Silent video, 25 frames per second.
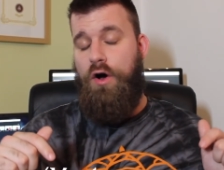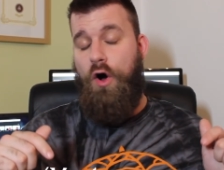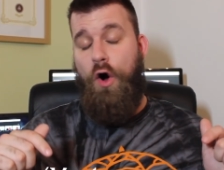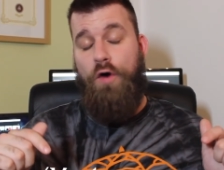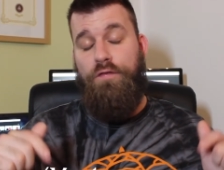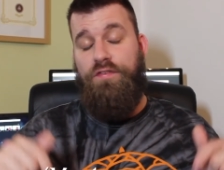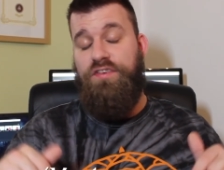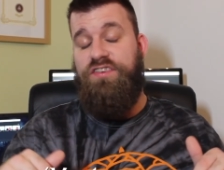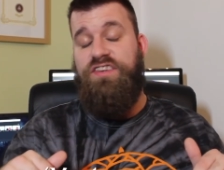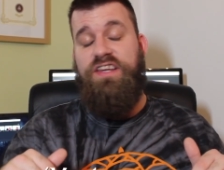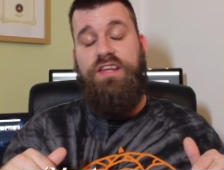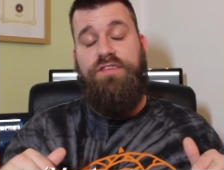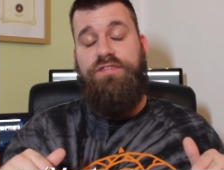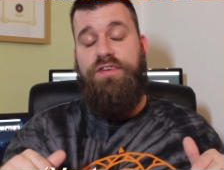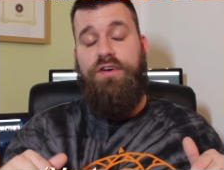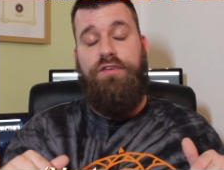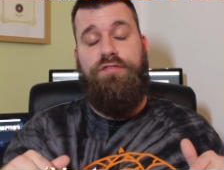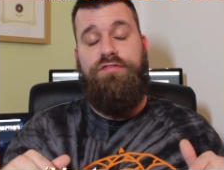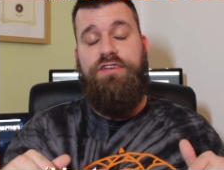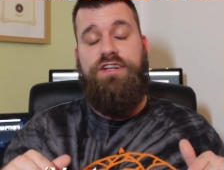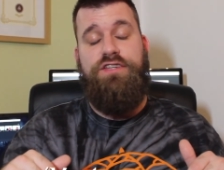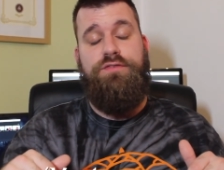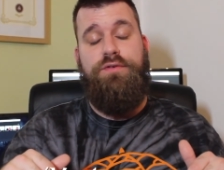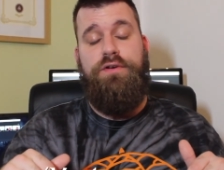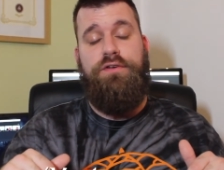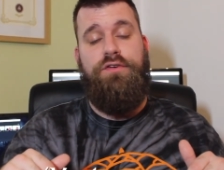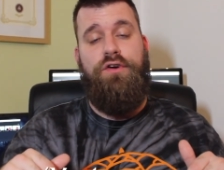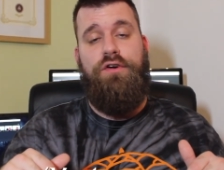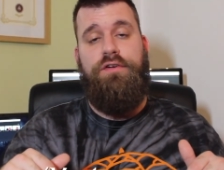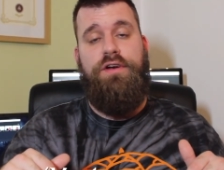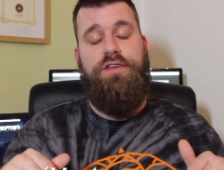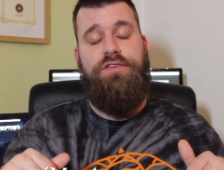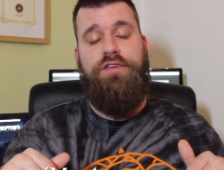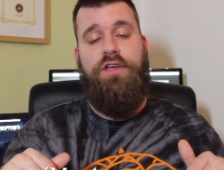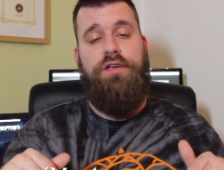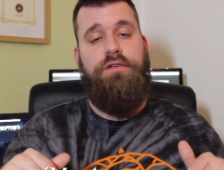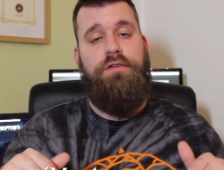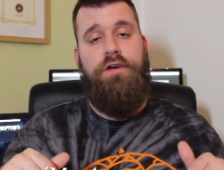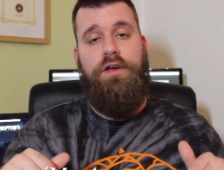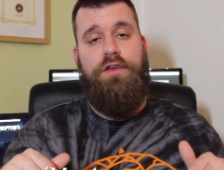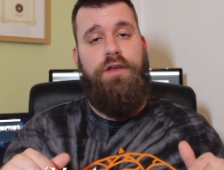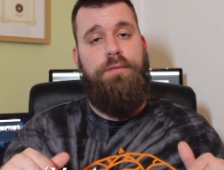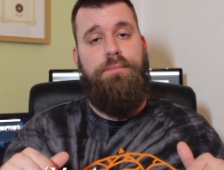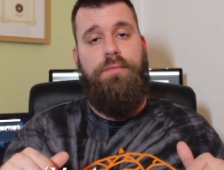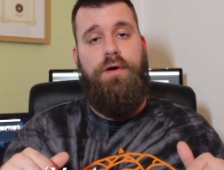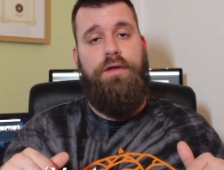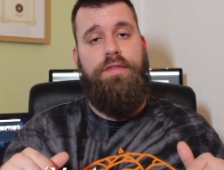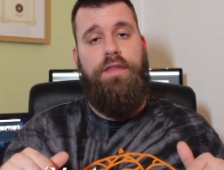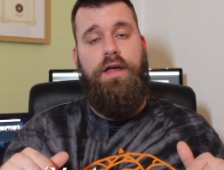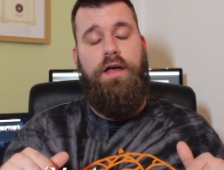Obviously, feel free to ignore it too. I
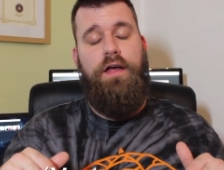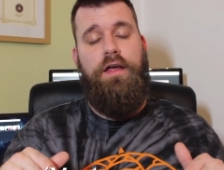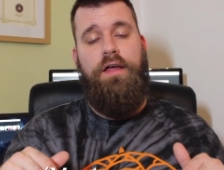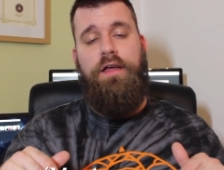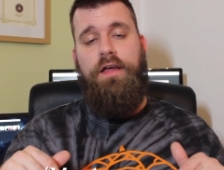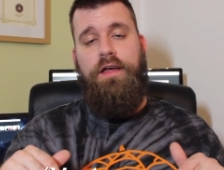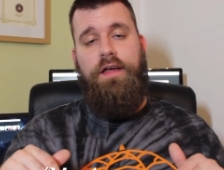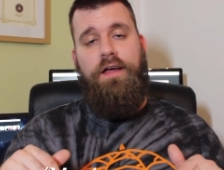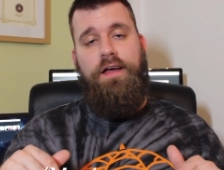don't mind that,